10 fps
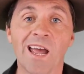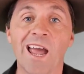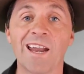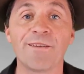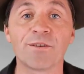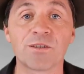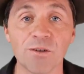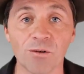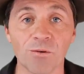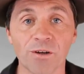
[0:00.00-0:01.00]
And if it's
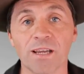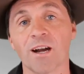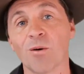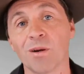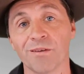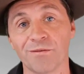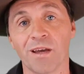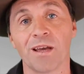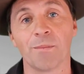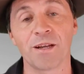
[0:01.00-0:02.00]
not working, I will have
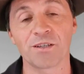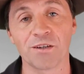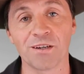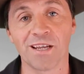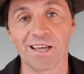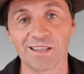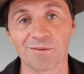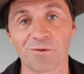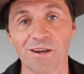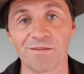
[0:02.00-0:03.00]
mentioned it in the
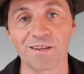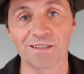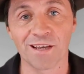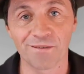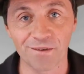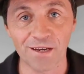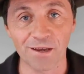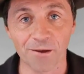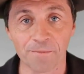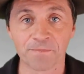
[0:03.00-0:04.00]
previous video.